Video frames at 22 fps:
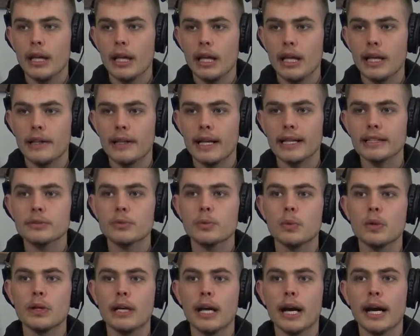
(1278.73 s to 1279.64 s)
And that's
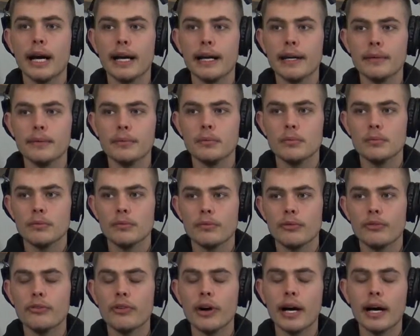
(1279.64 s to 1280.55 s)
what I
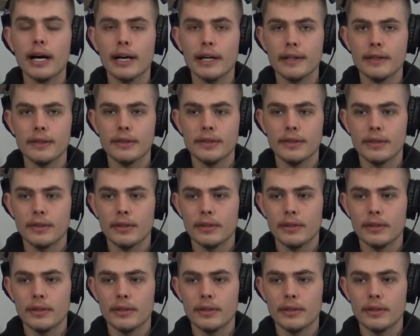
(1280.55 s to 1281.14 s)
find